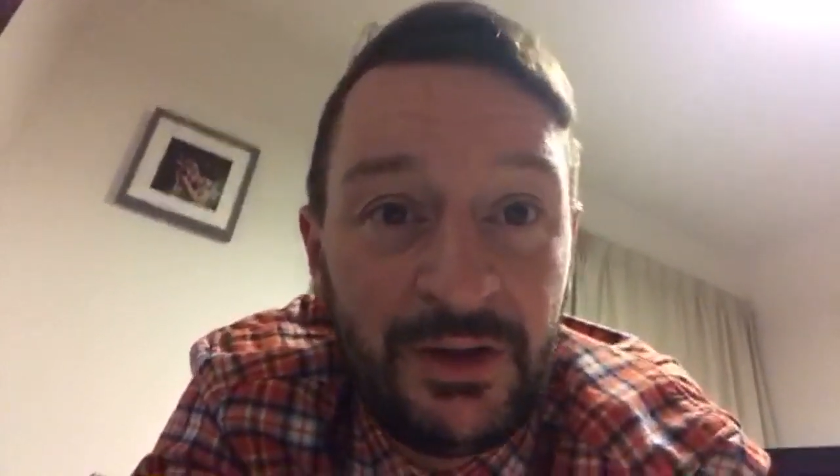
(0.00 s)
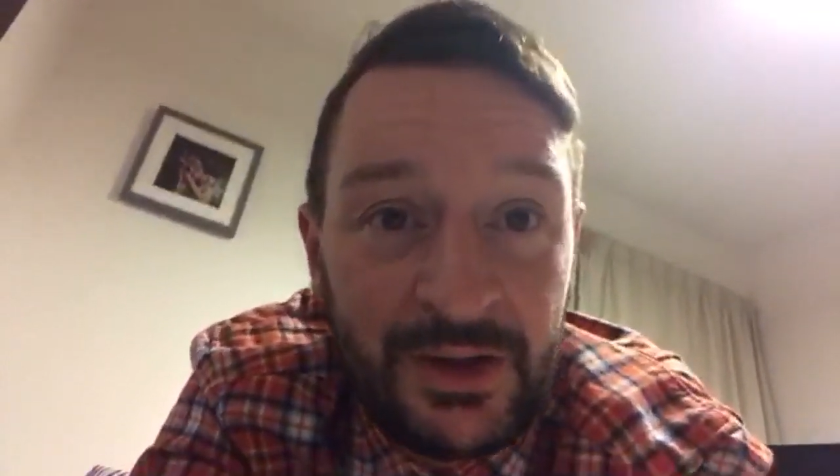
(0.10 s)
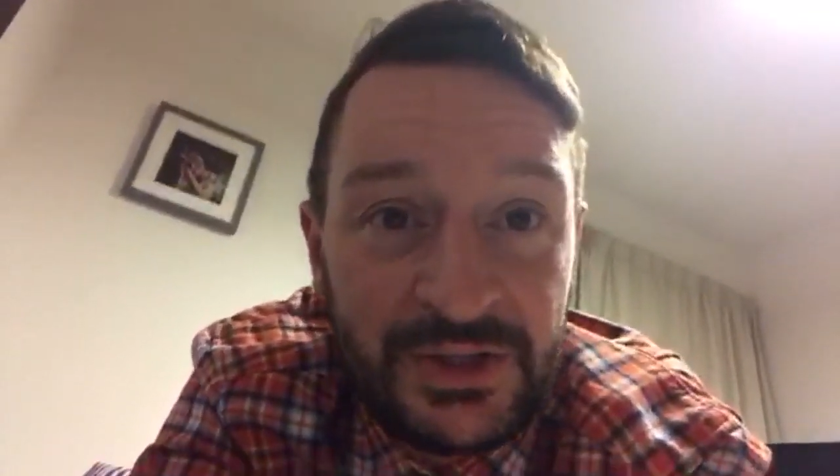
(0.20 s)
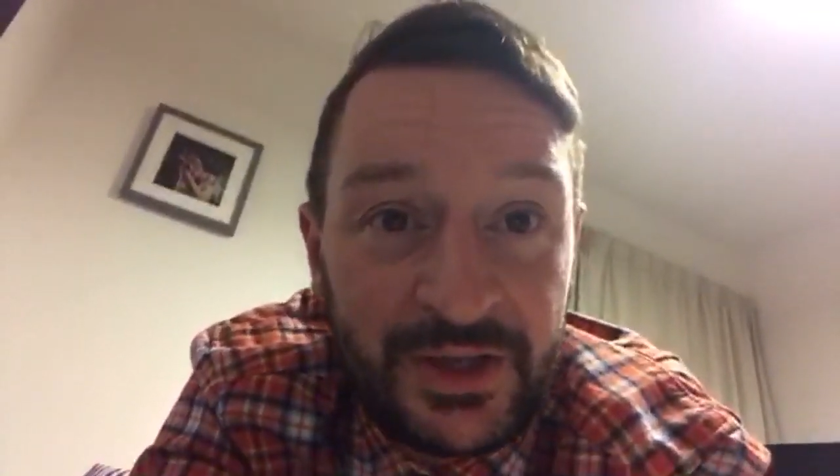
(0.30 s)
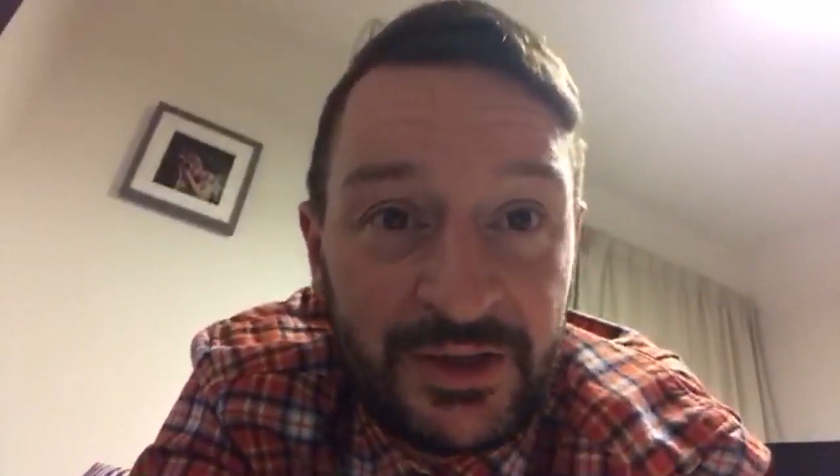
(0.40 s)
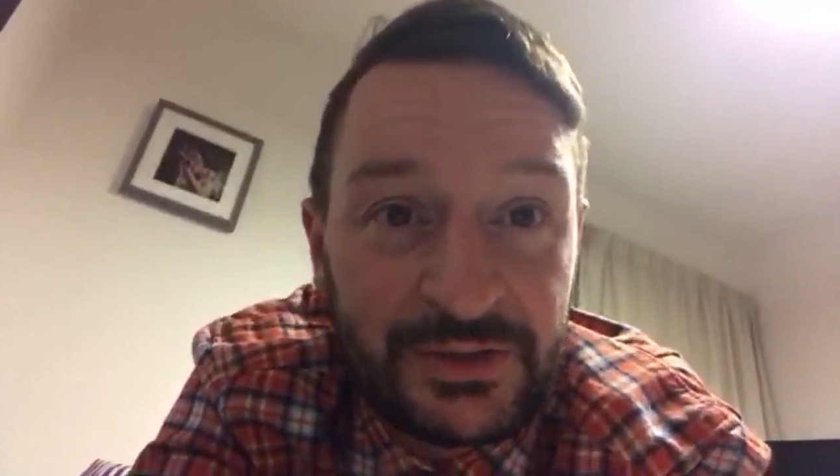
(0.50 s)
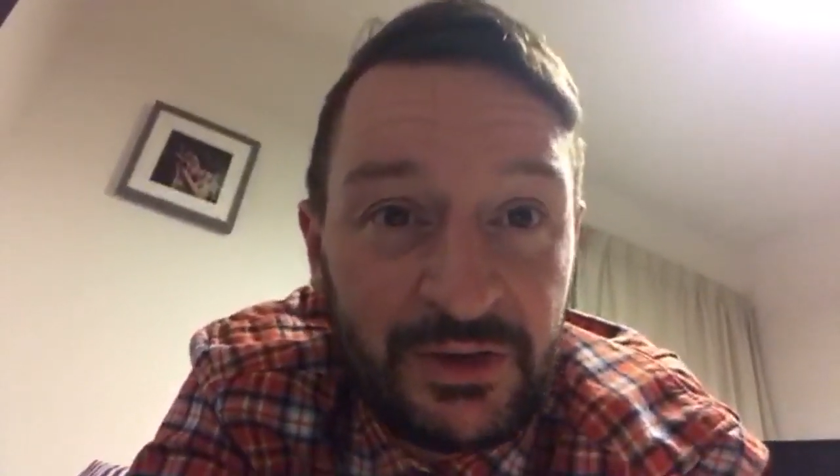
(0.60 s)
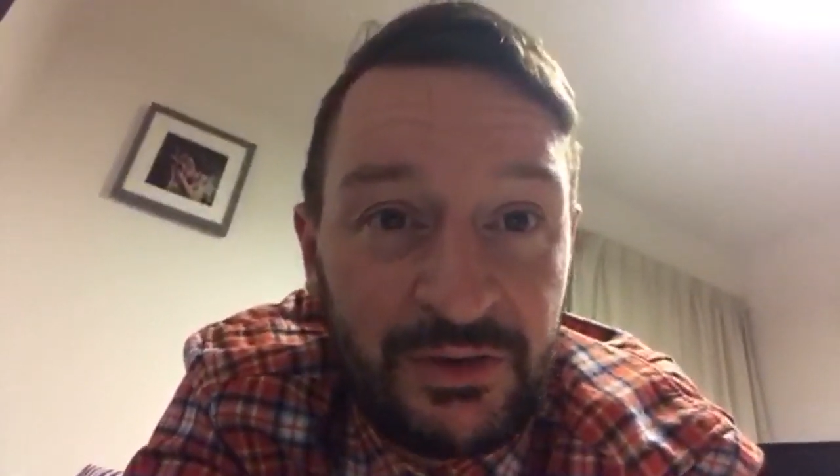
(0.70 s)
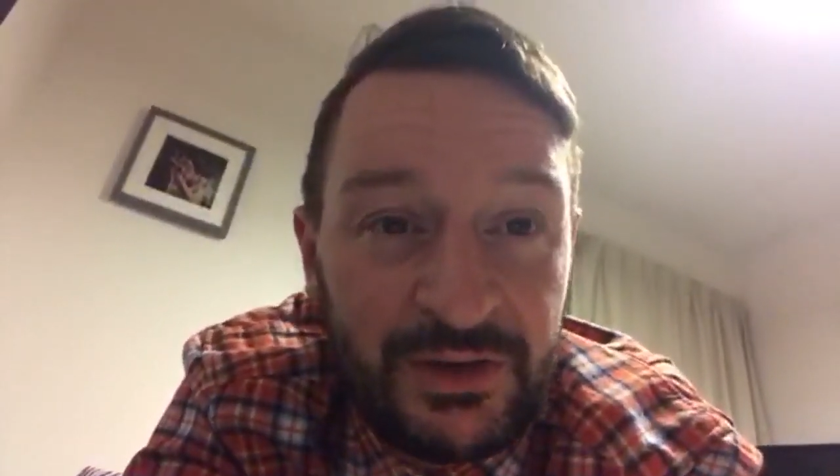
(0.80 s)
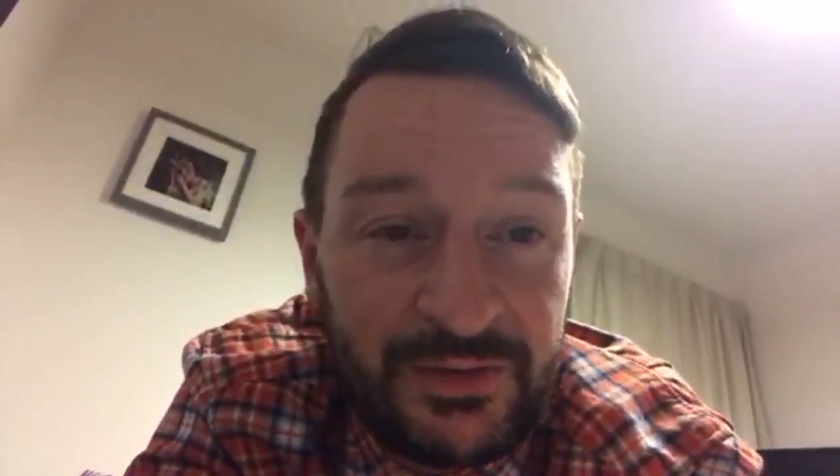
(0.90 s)
She goes,
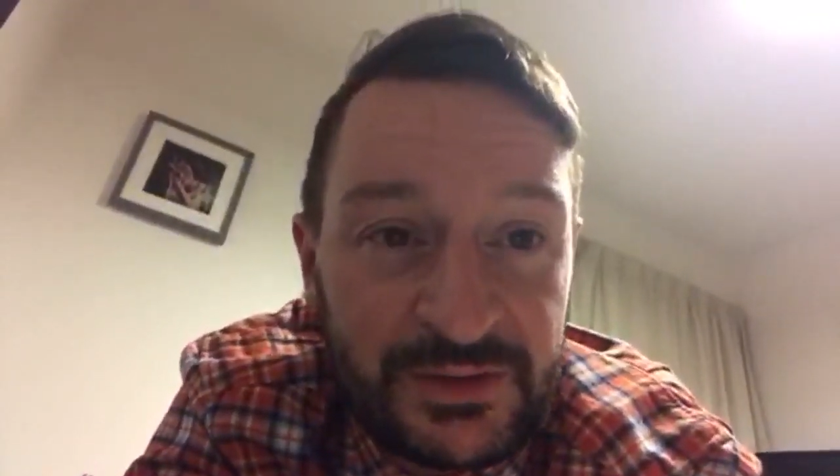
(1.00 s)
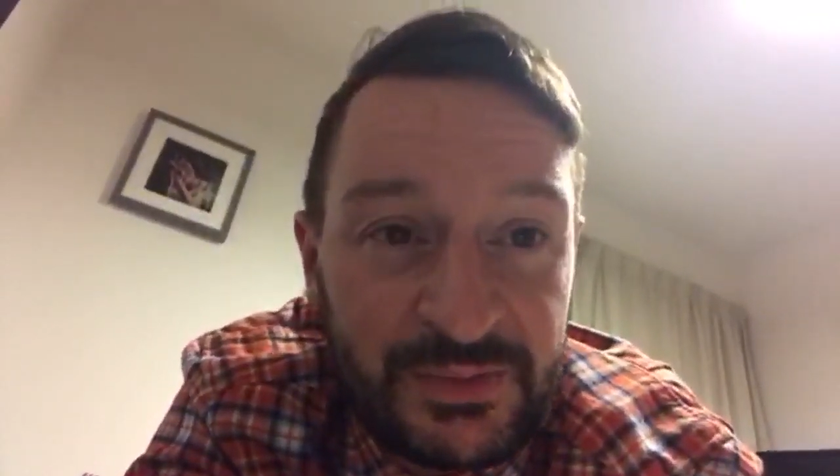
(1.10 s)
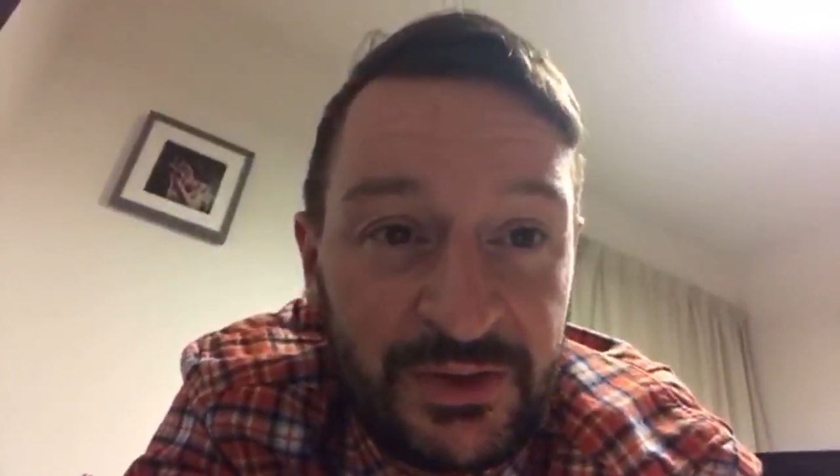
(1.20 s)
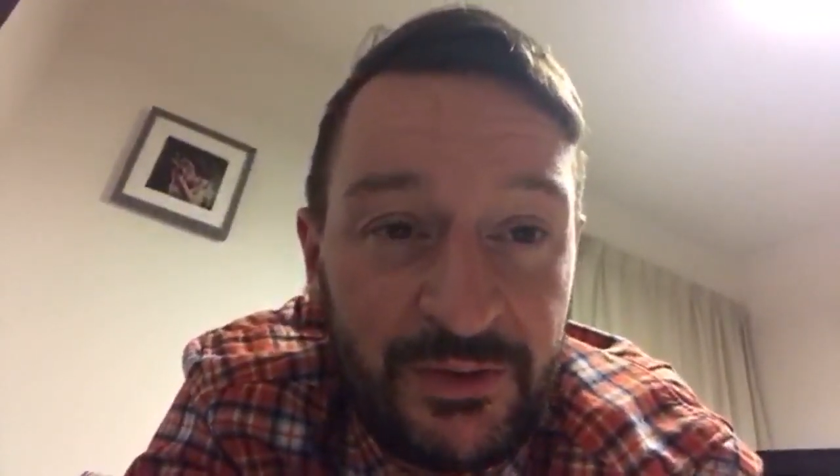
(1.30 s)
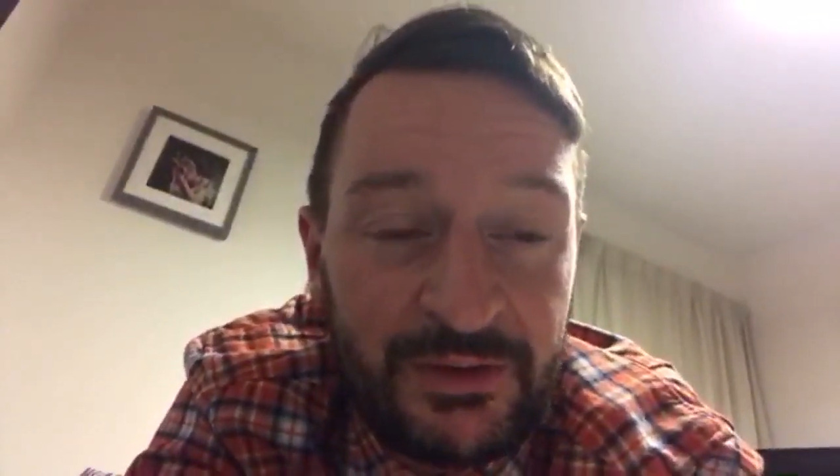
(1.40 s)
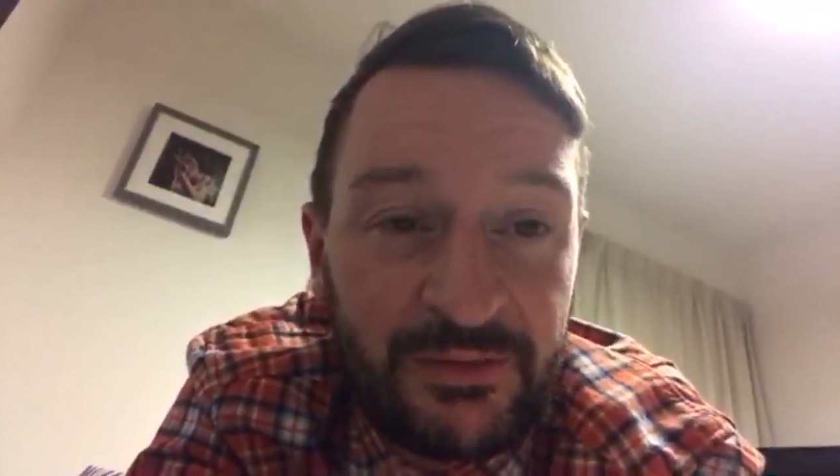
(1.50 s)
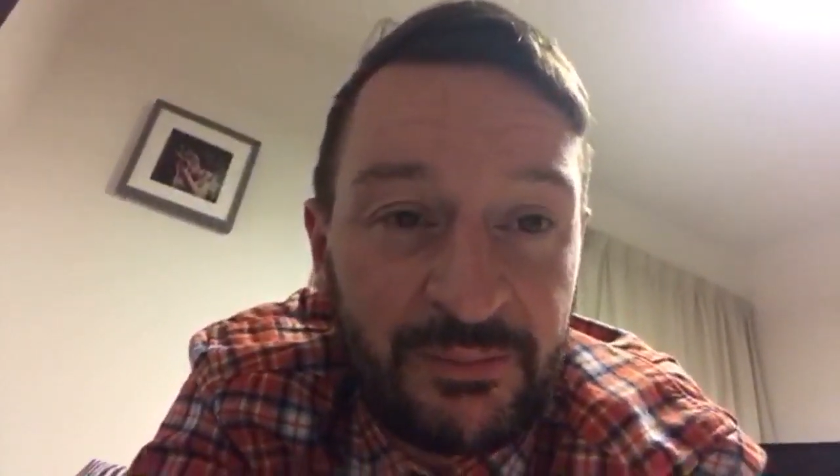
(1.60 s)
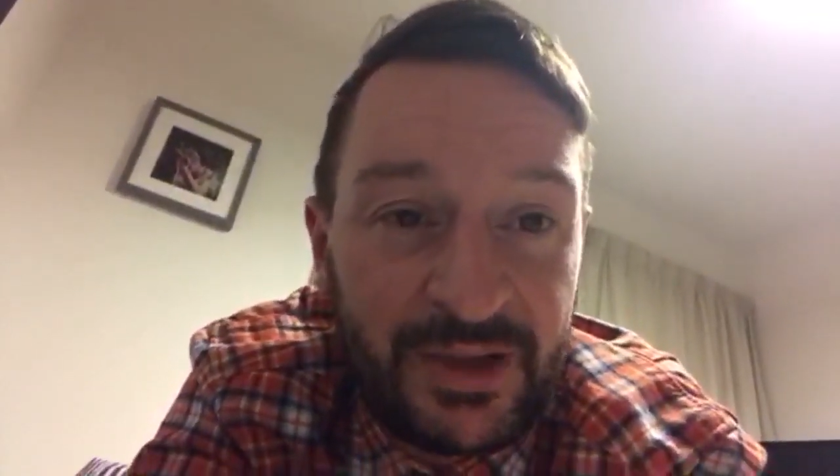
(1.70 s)
who do you think's been doing it for the